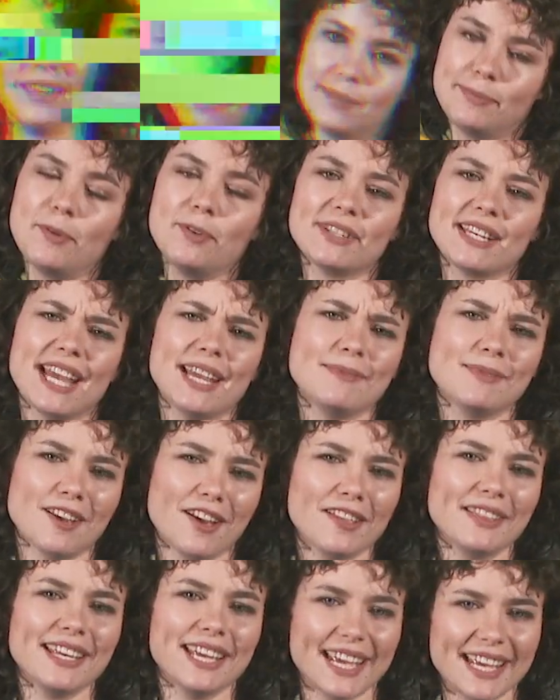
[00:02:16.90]
Sports games
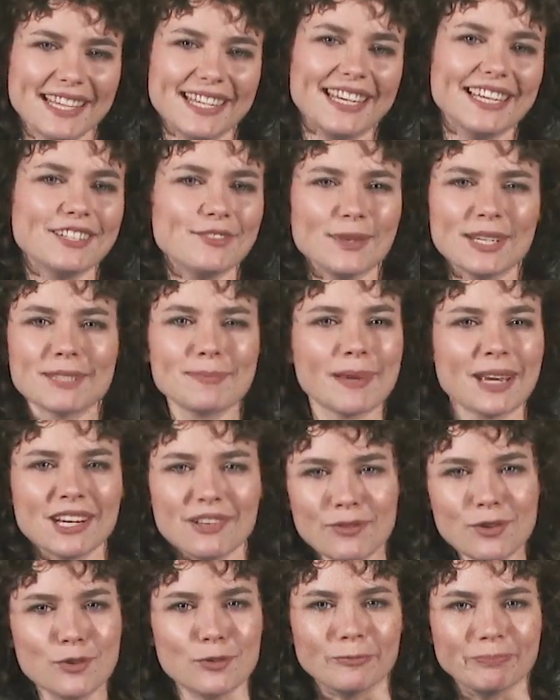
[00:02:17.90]
are the easiest to
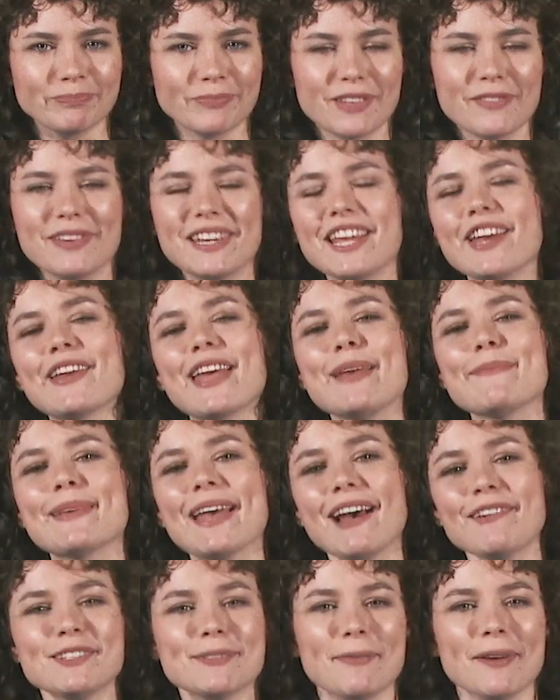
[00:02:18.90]
explain of all, the video game
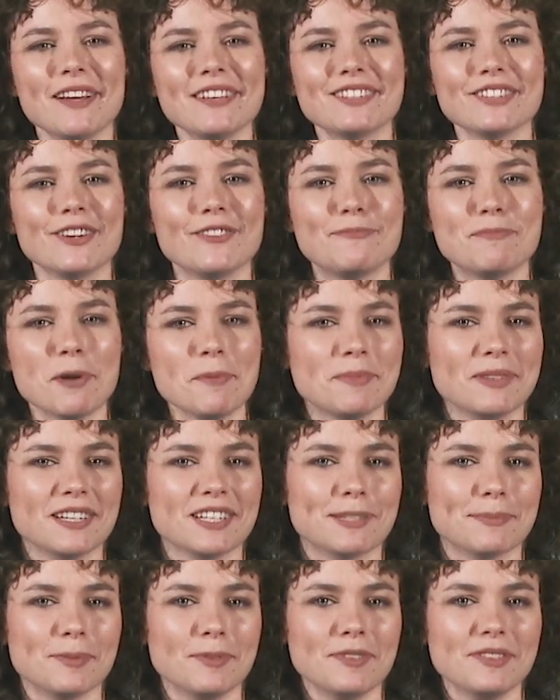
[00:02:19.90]
counterparts of
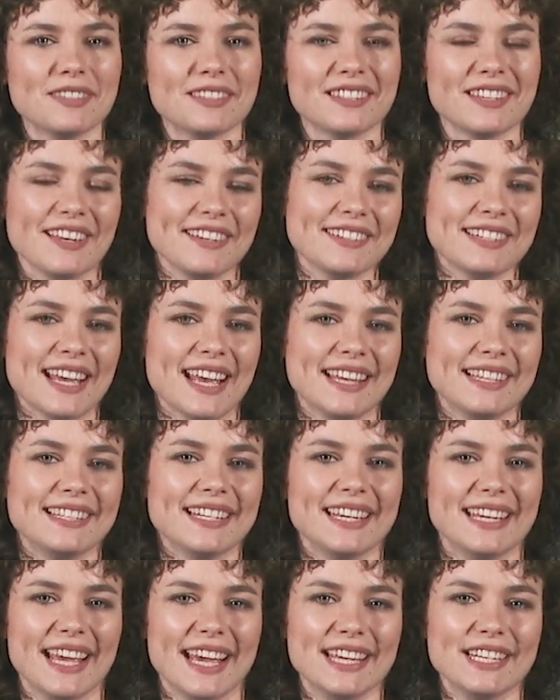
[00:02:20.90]
popular sports such
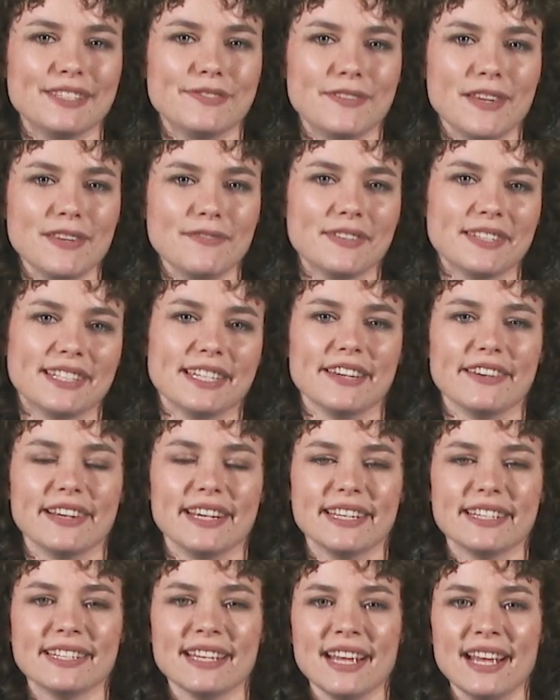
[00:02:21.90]
as EA's FIFA
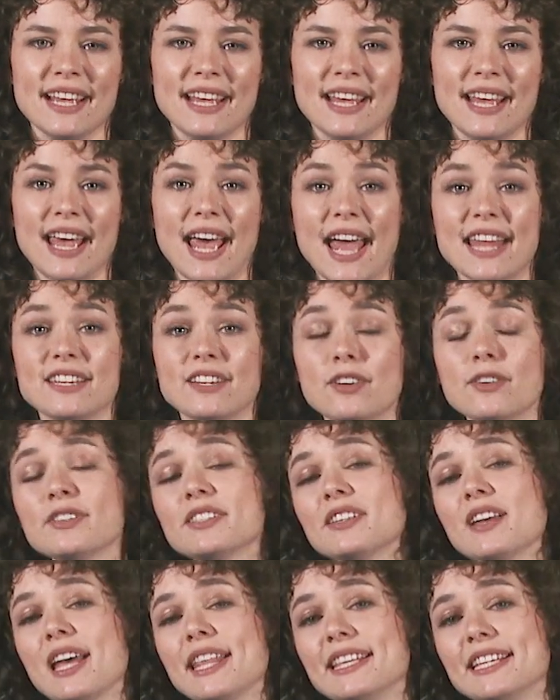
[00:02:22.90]
series. And
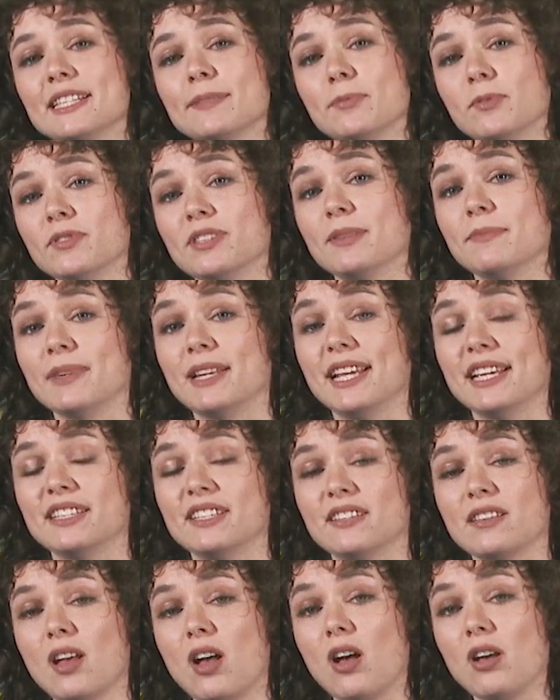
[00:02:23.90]
alongside these sports
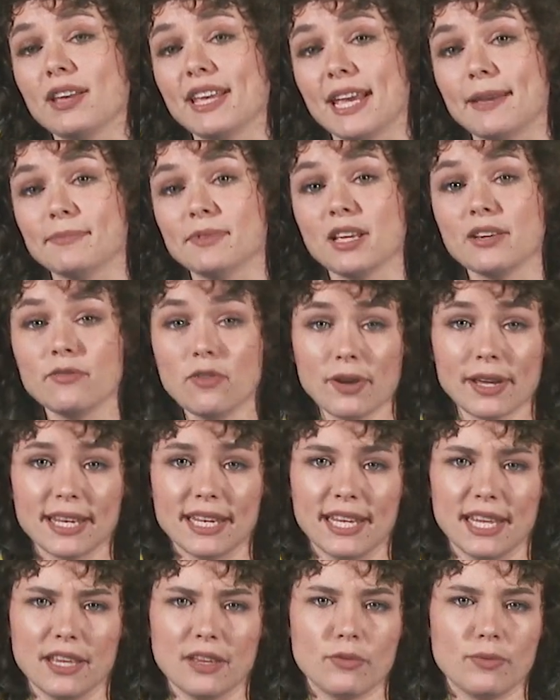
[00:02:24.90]
simulators are games like
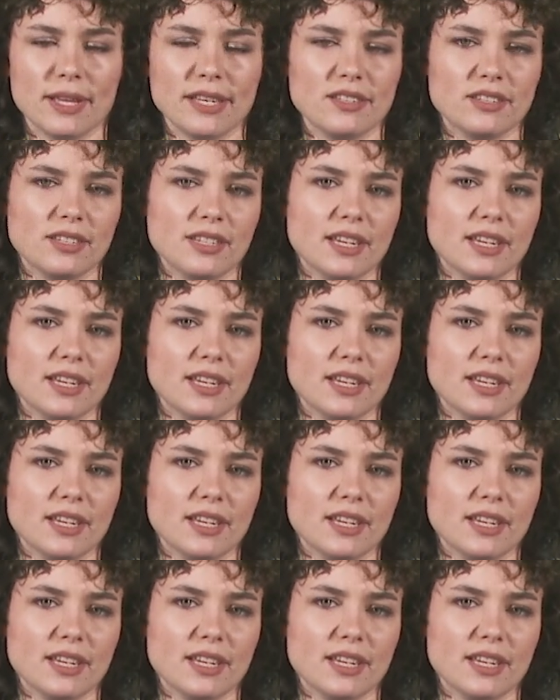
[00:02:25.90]
Rocket League, which